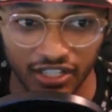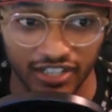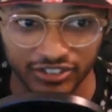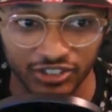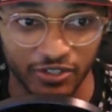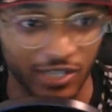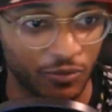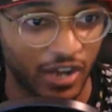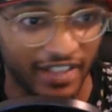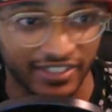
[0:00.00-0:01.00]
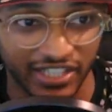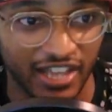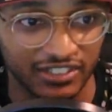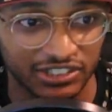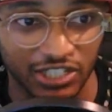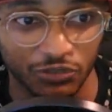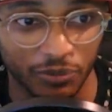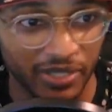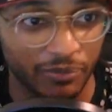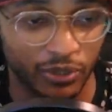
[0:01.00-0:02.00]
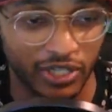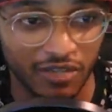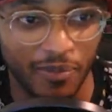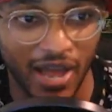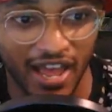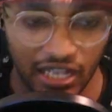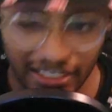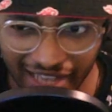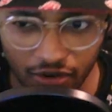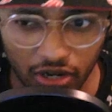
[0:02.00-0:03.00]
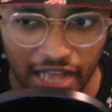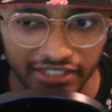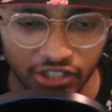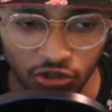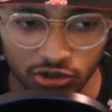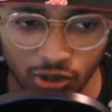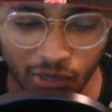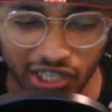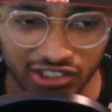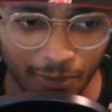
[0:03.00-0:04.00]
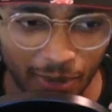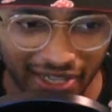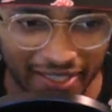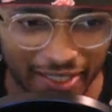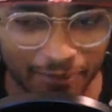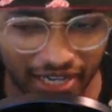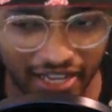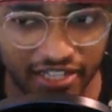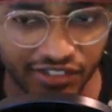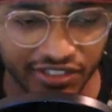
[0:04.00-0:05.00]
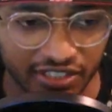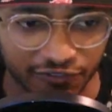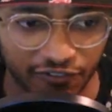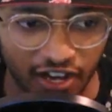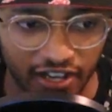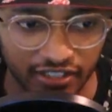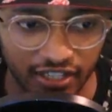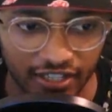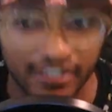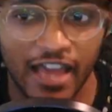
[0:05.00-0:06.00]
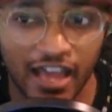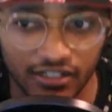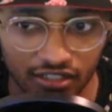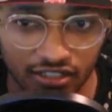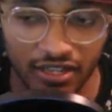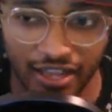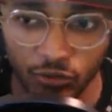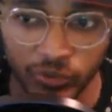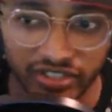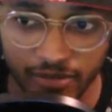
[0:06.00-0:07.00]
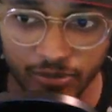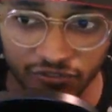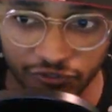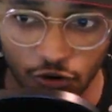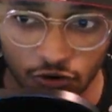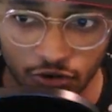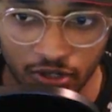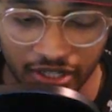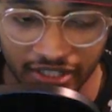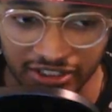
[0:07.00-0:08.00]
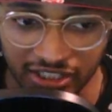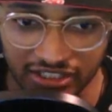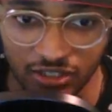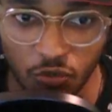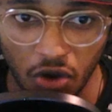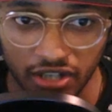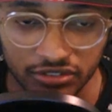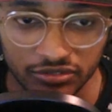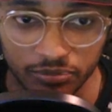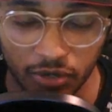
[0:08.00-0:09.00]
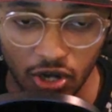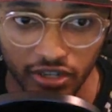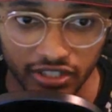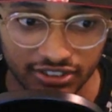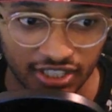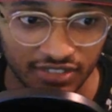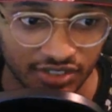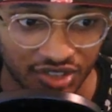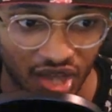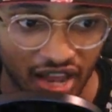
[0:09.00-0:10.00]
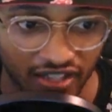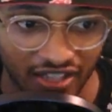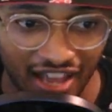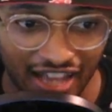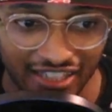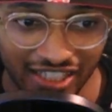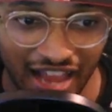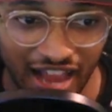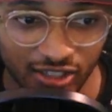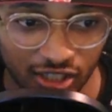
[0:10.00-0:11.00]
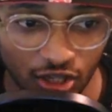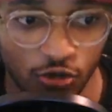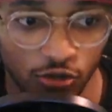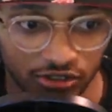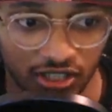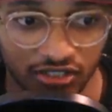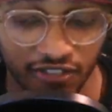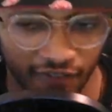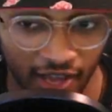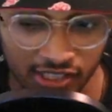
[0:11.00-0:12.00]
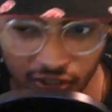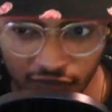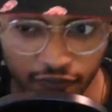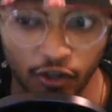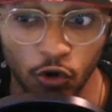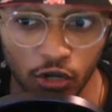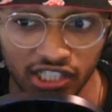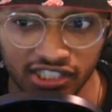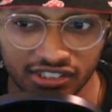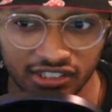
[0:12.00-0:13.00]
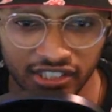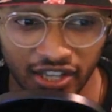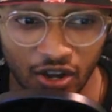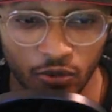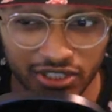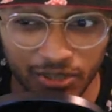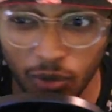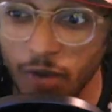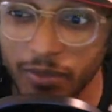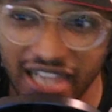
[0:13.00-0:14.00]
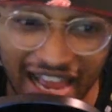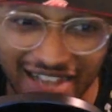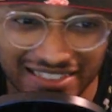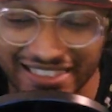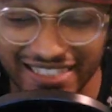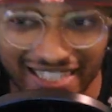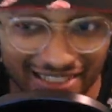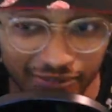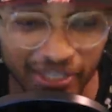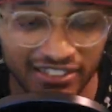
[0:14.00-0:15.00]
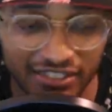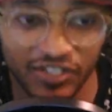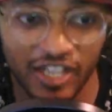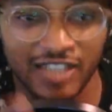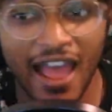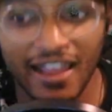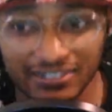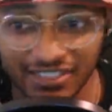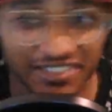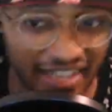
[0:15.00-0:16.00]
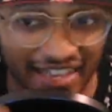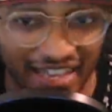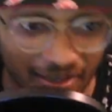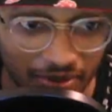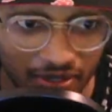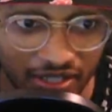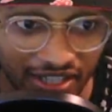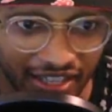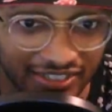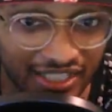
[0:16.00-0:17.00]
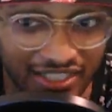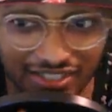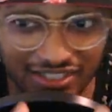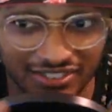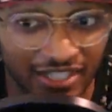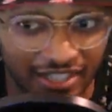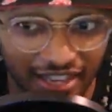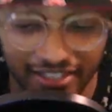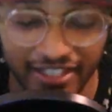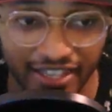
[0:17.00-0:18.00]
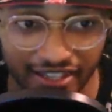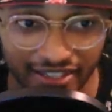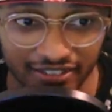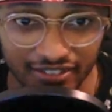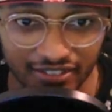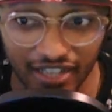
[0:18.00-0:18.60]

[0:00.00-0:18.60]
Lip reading: And so he, at the end, Sun would be pretty bare. And now Adney also brings up a key player in this fight, Latla. Like we said before, she's the one blocking Sun's attack, and he actually calls her defense flawless, which it probably actually is, because if the attack is gonna hit, she can just negate it hitting.